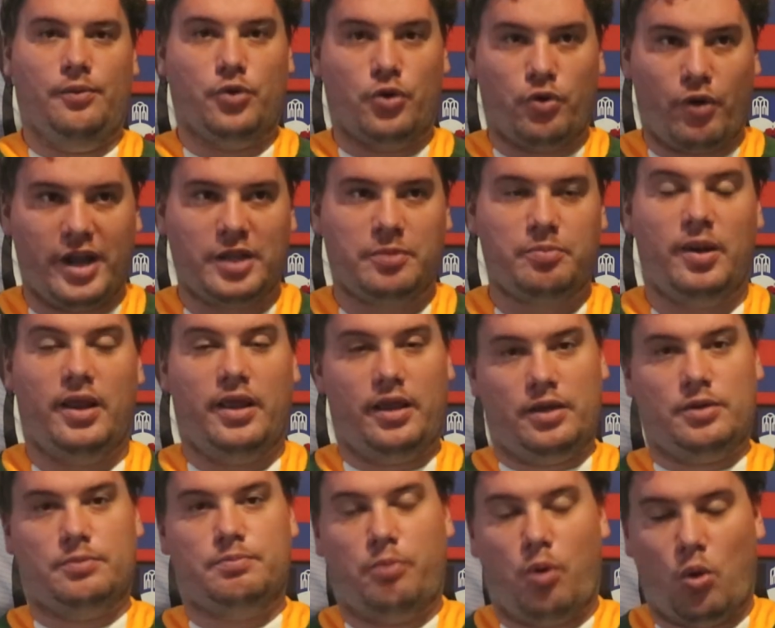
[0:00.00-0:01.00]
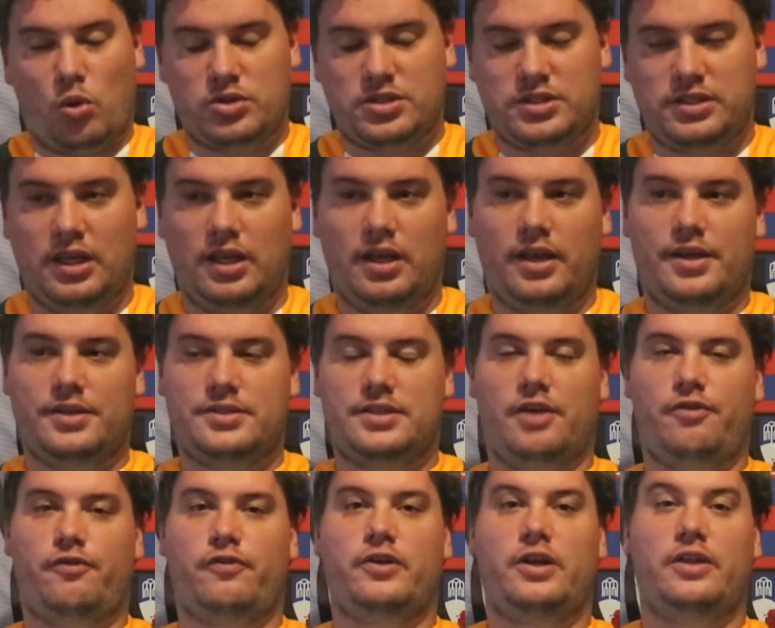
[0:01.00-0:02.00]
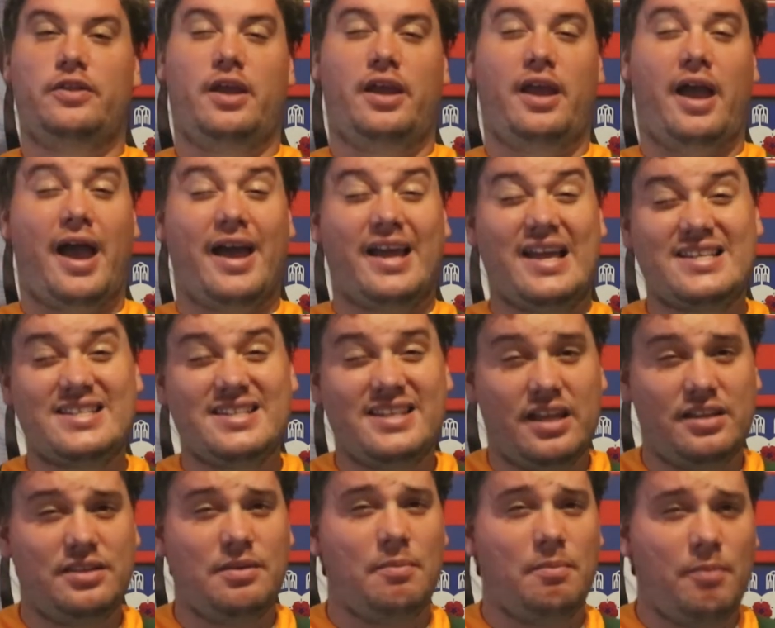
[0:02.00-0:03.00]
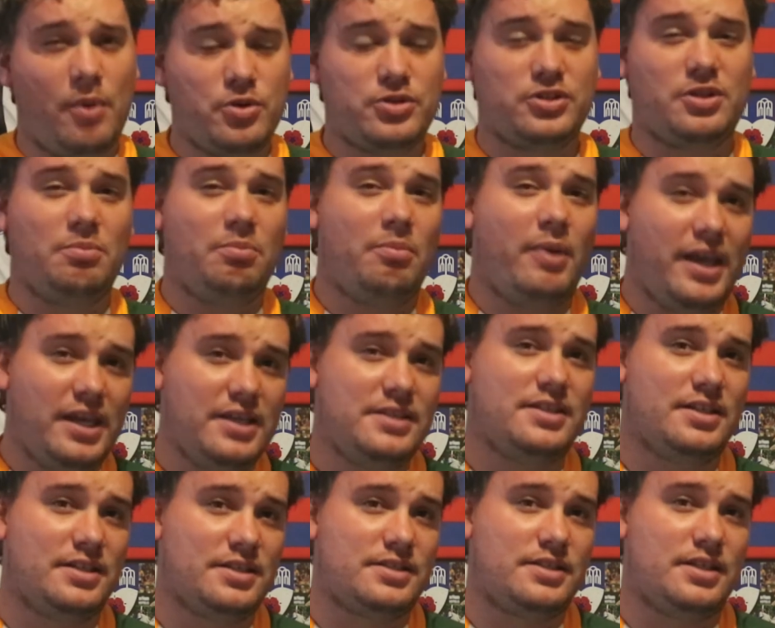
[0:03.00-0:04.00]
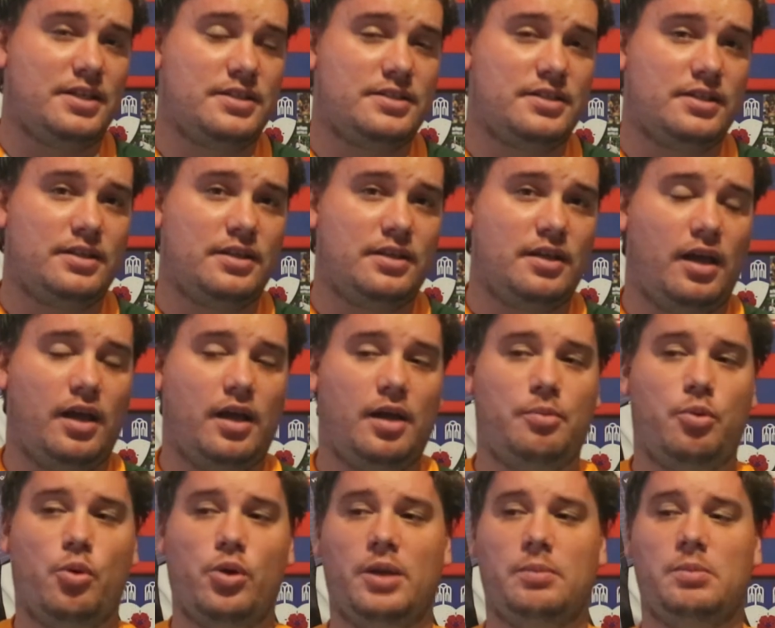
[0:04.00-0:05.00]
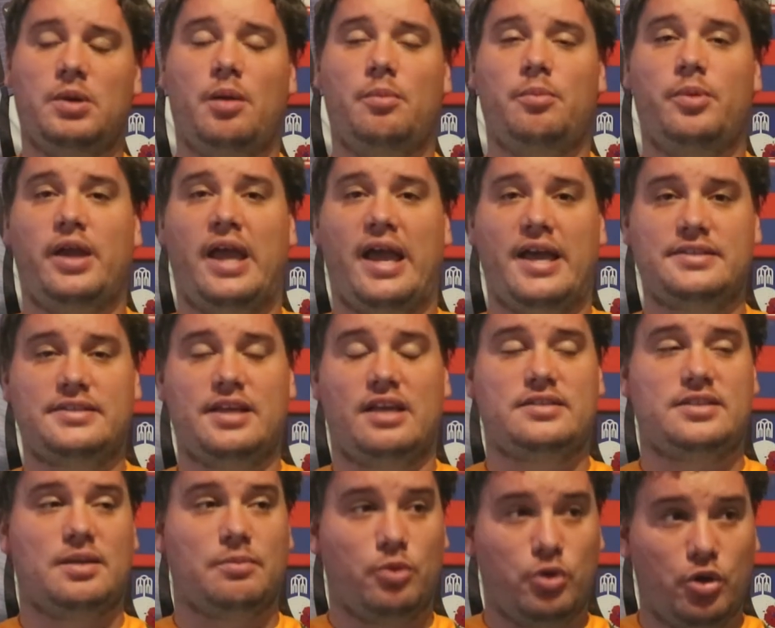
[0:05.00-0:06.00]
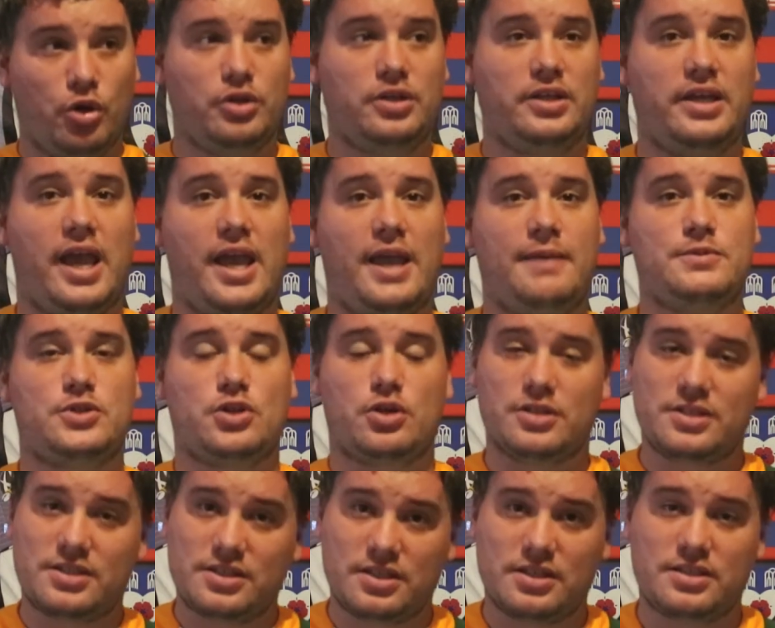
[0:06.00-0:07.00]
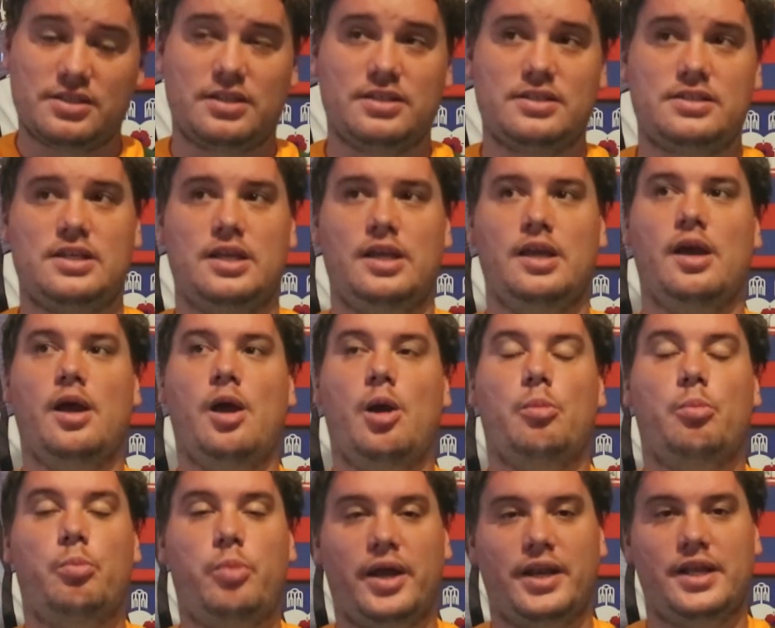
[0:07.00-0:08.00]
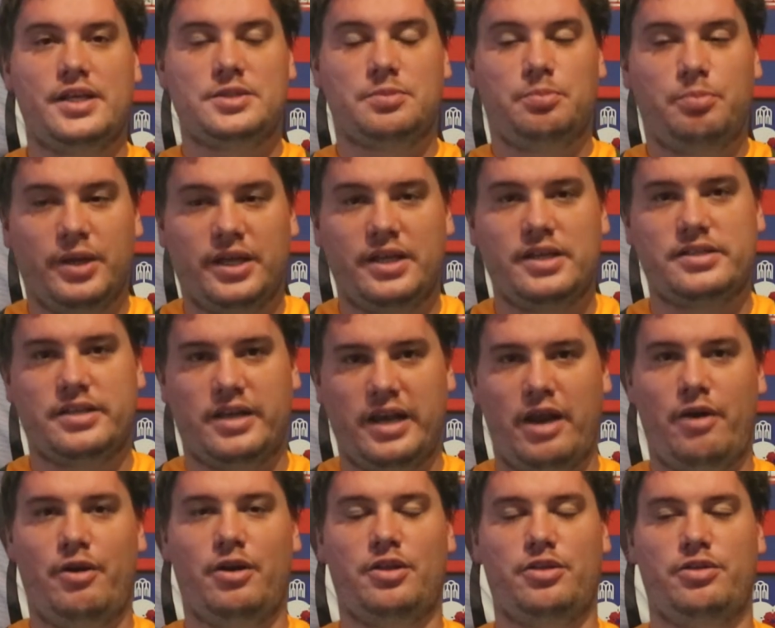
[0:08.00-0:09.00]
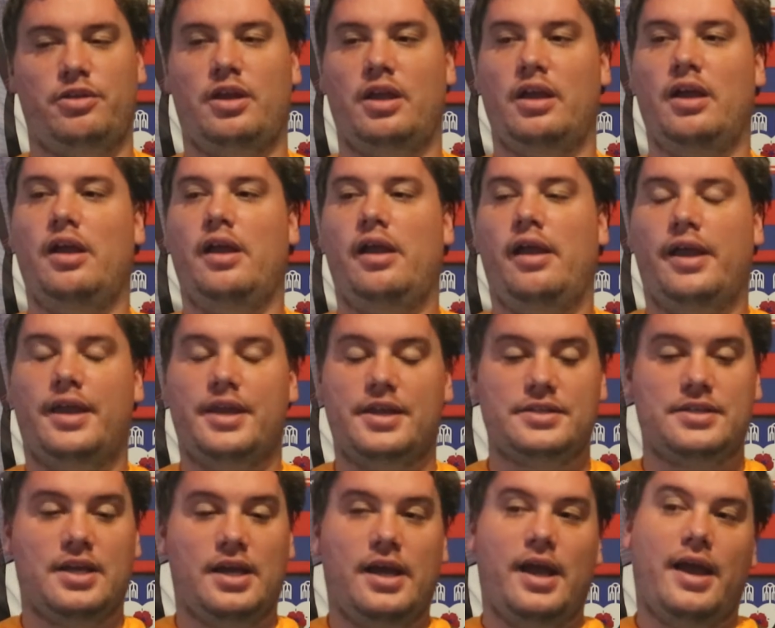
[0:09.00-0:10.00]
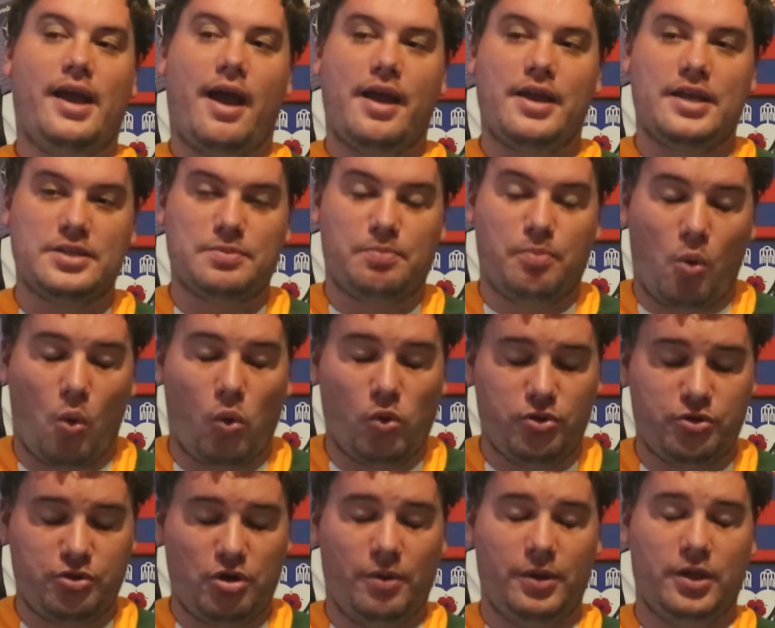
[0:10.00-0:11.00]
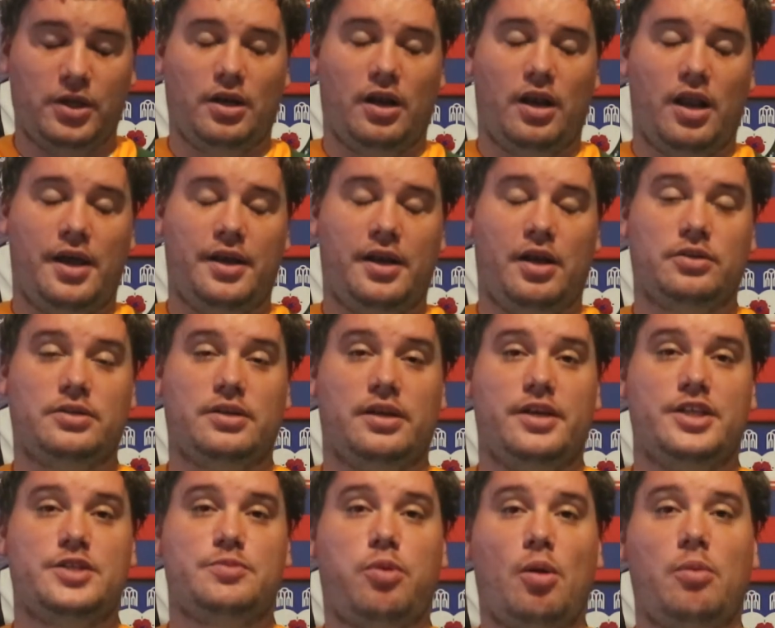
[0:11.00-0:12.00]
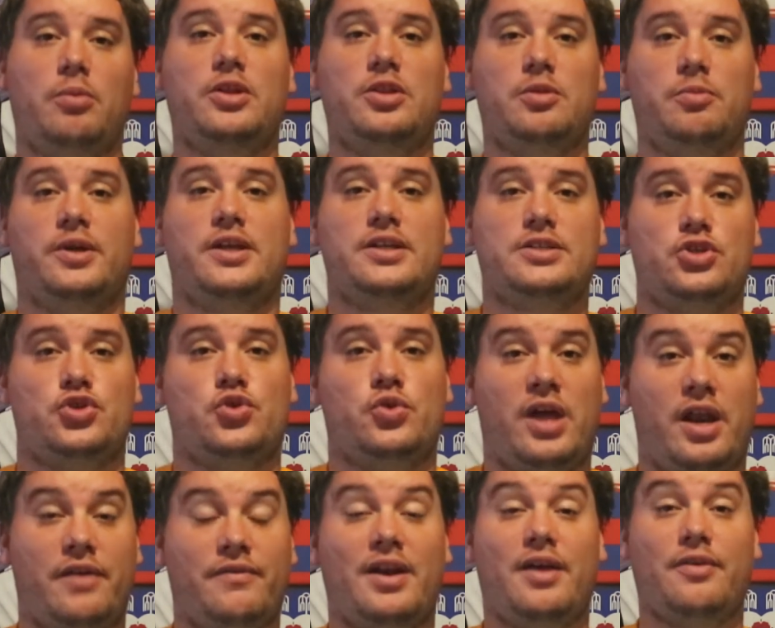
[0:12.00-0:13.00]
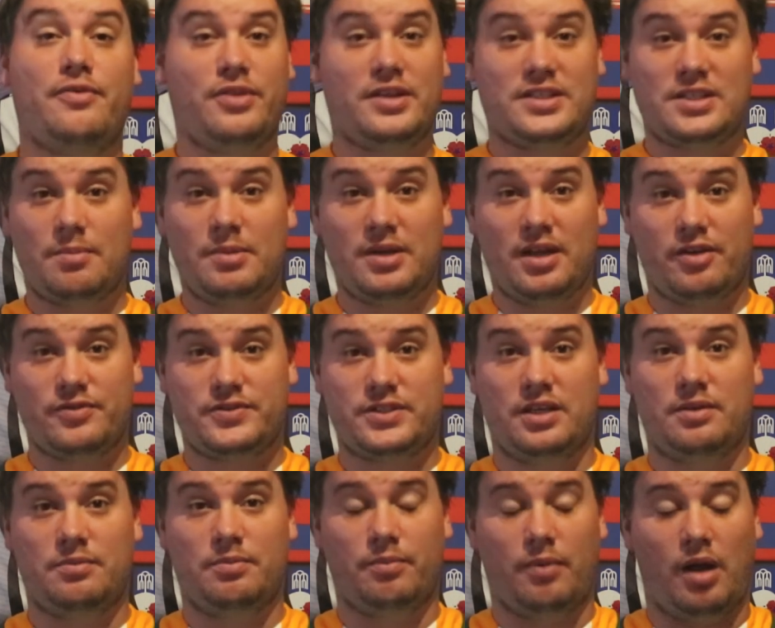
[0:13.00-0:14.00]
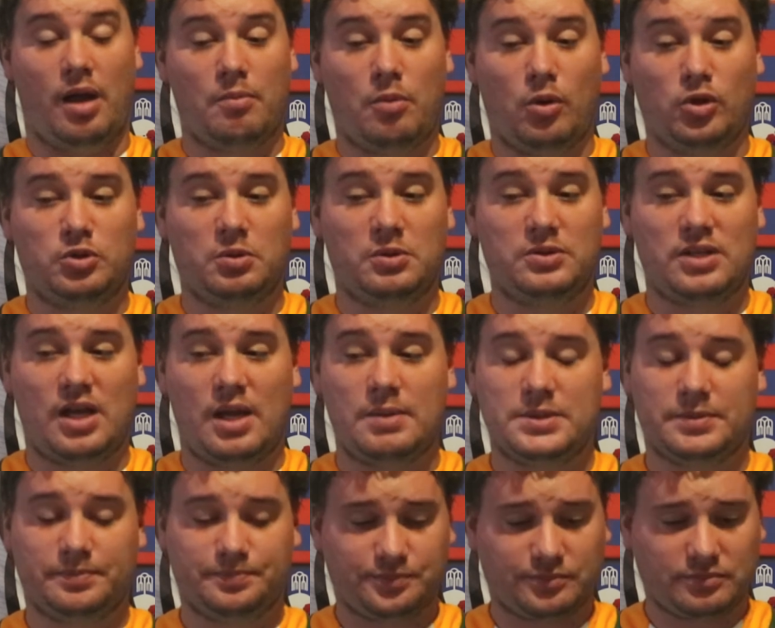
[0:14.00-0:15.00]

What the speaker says: great player, ball stealer, definitely there. I hasn't had the most amazing season. Bongi Mnambi has had some good games, consistency, but his biggest glaring thing is his ball throwing in a line-out is probably the biggest issue that I have. And that's something I've said multiple times.